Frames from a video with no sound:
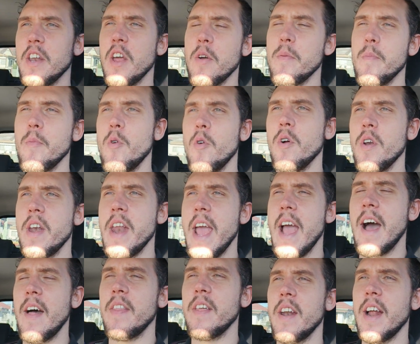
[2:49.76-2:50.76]
know more
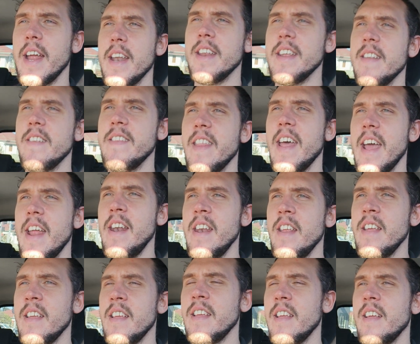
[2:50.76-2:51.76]
now than I did
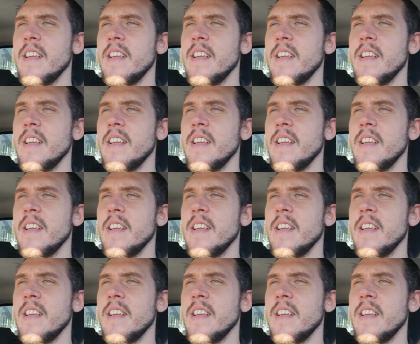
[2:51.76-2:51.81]
then.